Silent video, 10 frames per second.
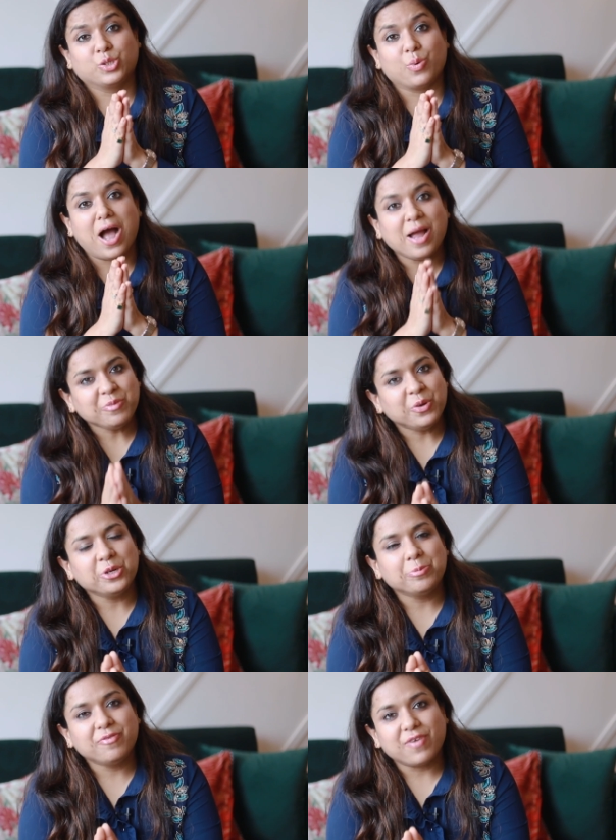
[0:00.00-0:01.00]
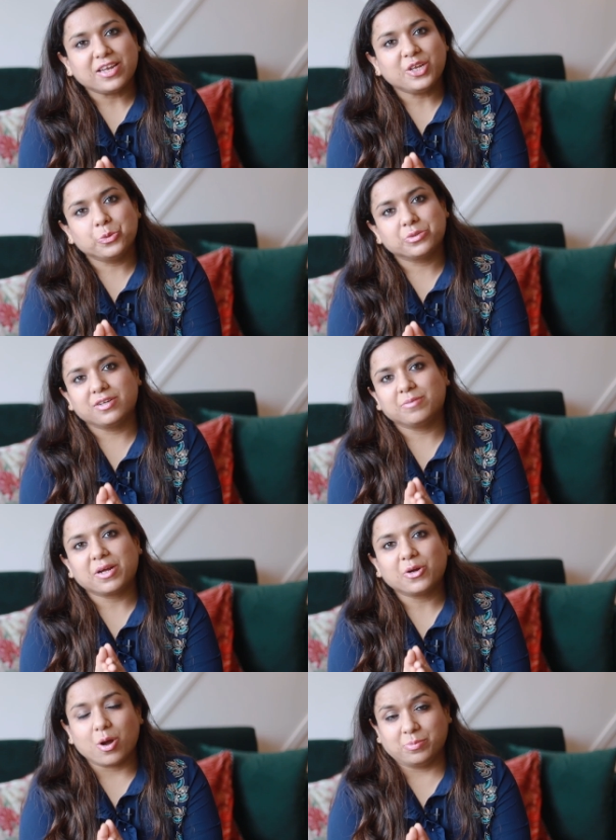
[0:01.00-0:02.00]
So I'm going to be very neutral in
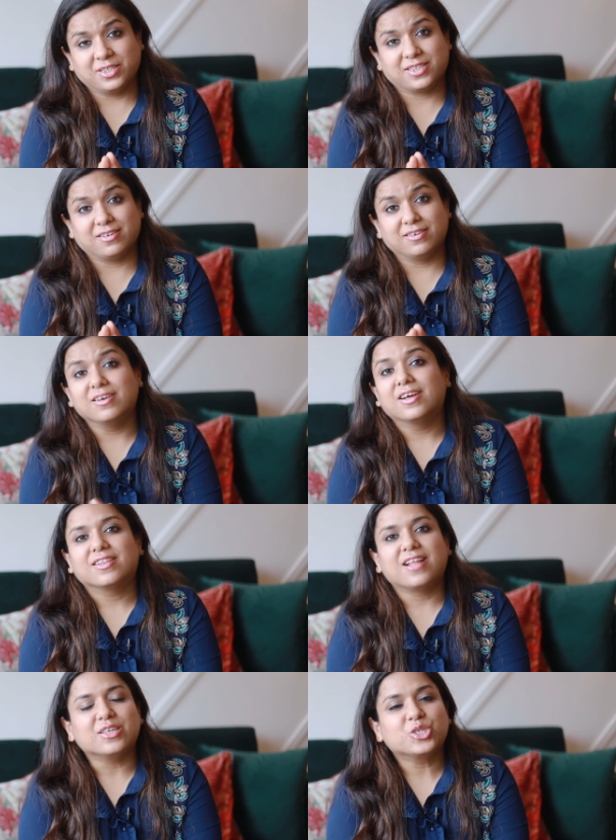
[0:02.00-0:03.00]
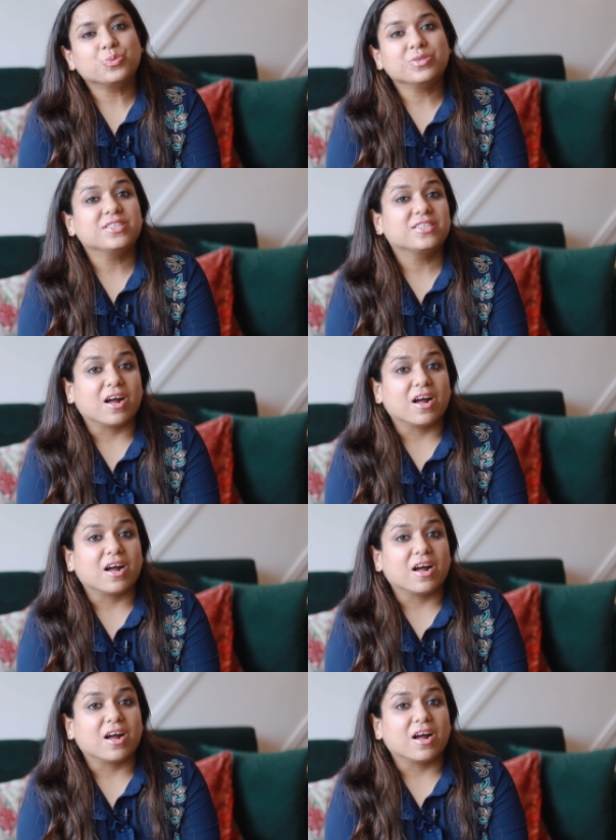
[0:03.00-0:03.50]
my comments here that students,